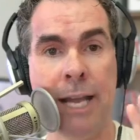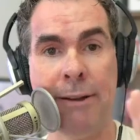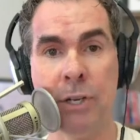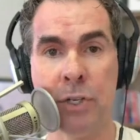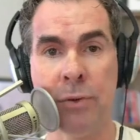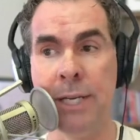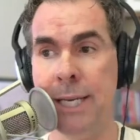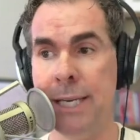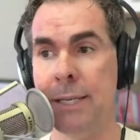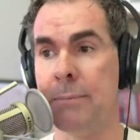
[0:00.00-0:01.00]
retreat
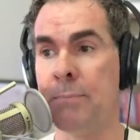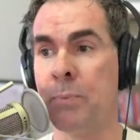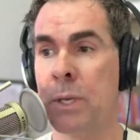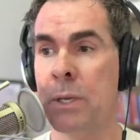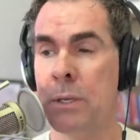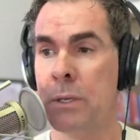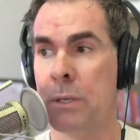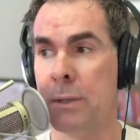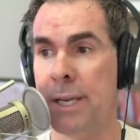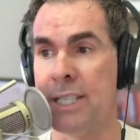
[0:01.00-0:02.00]
in
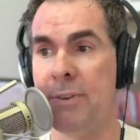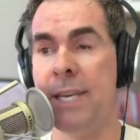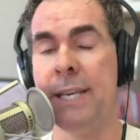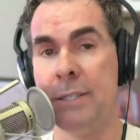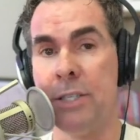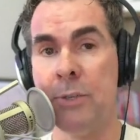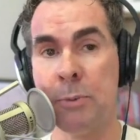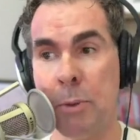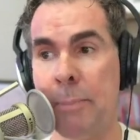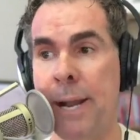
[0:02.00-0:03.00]
Las Vegas, and she was
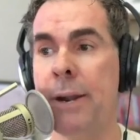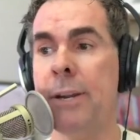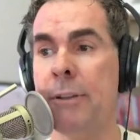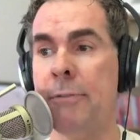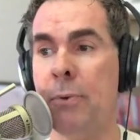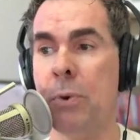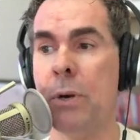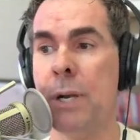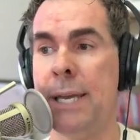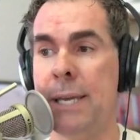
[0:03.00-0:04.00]
preparing
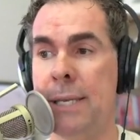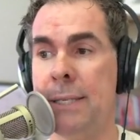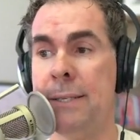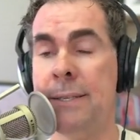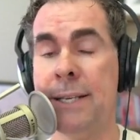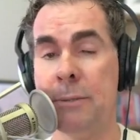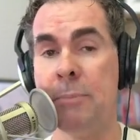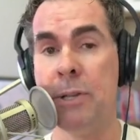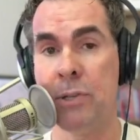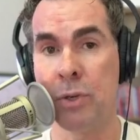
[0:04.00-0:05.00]
for a
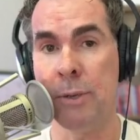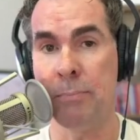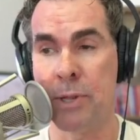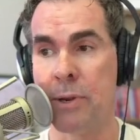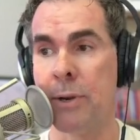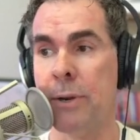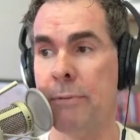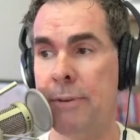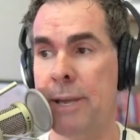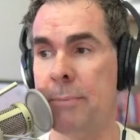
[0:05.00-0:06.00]
6-month trip with her
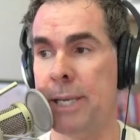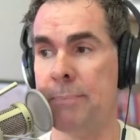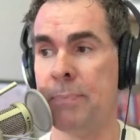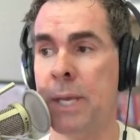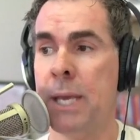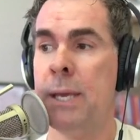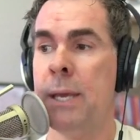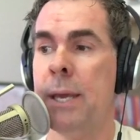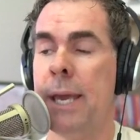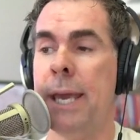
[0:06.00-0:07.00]
family
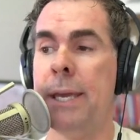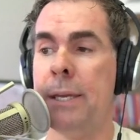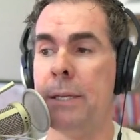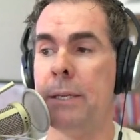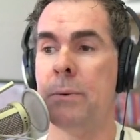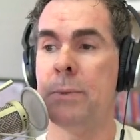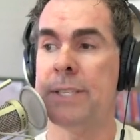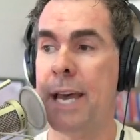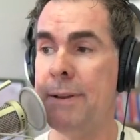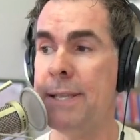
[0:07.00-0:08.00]
and was
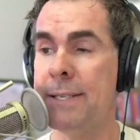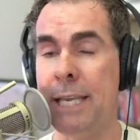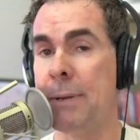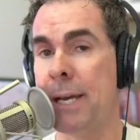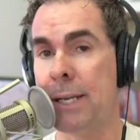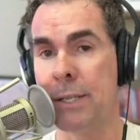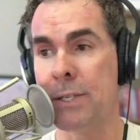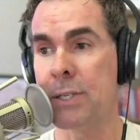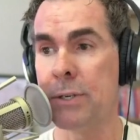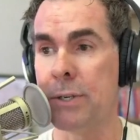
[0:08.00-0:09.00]
having the same kind of
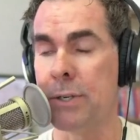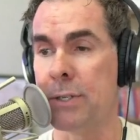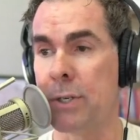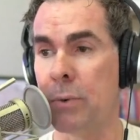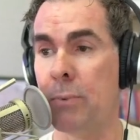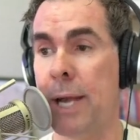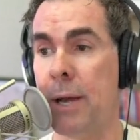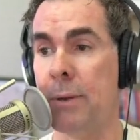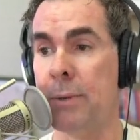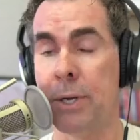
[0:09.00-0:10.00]
concerns
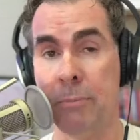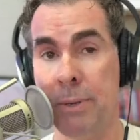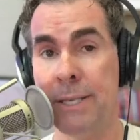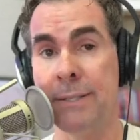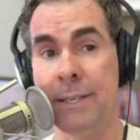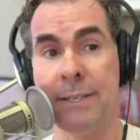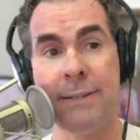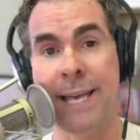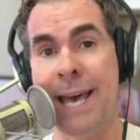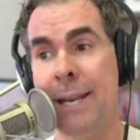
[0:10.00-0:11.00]
around her business
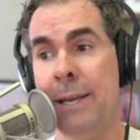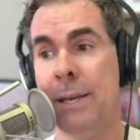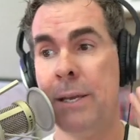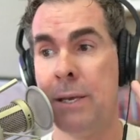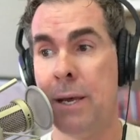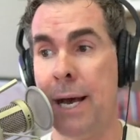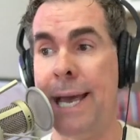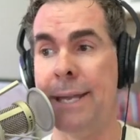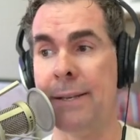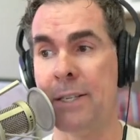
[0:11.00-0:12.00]
that I
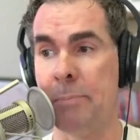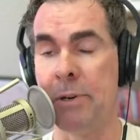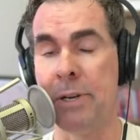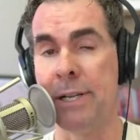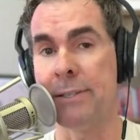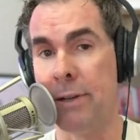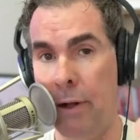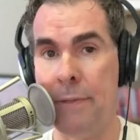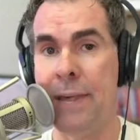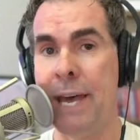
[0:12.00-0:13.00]
had experienced
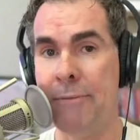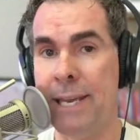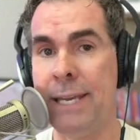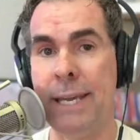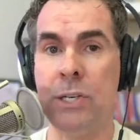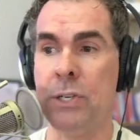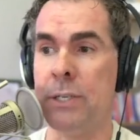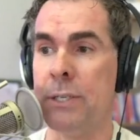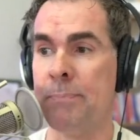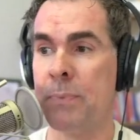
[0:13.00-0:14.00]
on that vacation